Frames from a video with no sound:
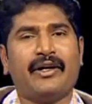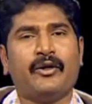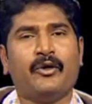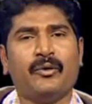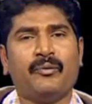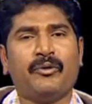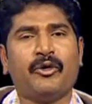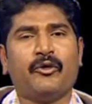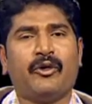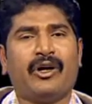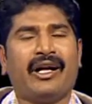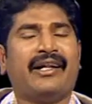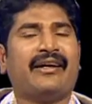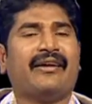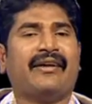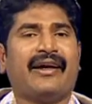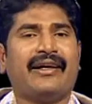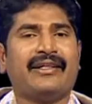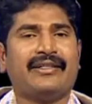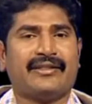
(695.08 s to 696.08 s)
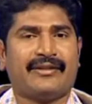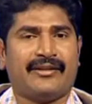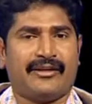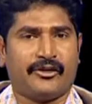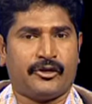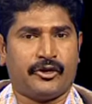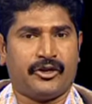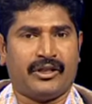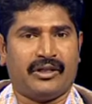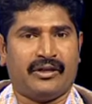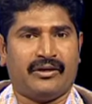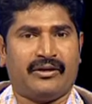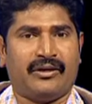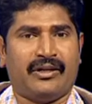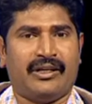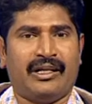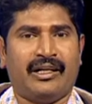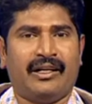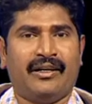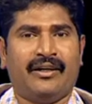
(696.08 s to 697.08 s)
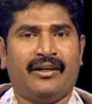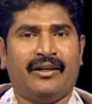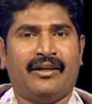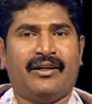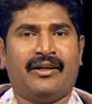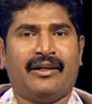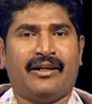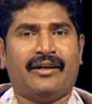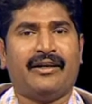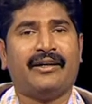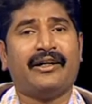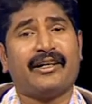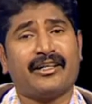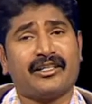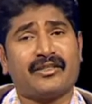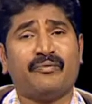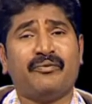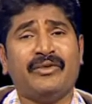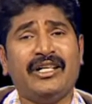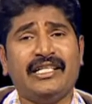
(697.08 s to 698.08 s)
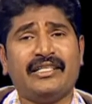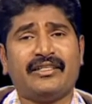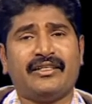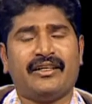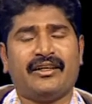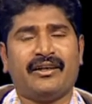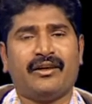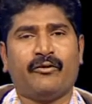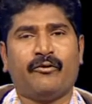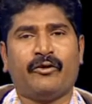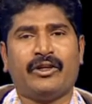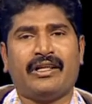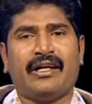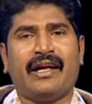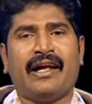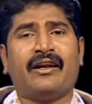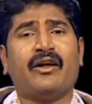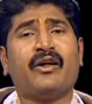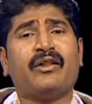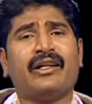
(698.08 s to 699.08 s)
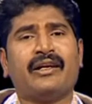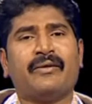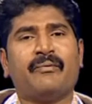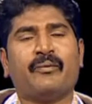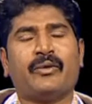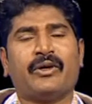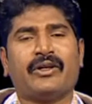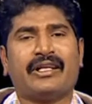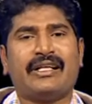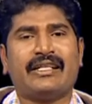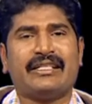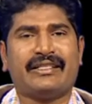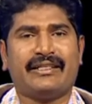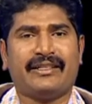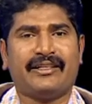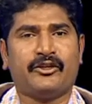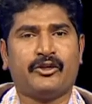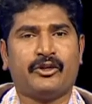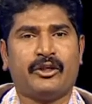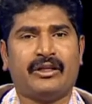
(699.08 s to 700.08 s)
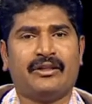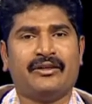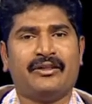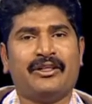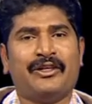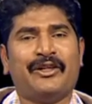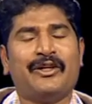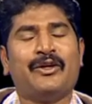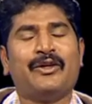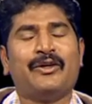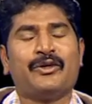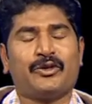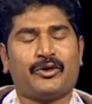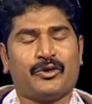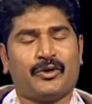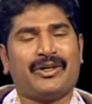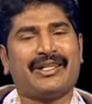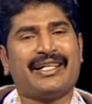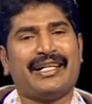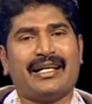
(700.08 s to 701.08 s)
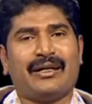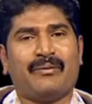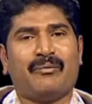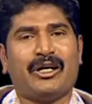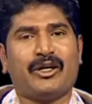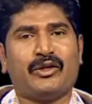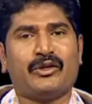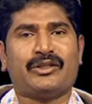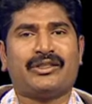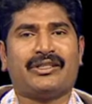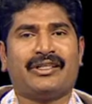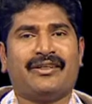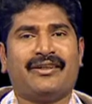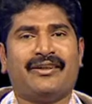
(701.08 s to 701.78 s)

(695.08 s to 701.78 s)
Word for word: hope you had a nice session, and let us meet with another important session talking about uh,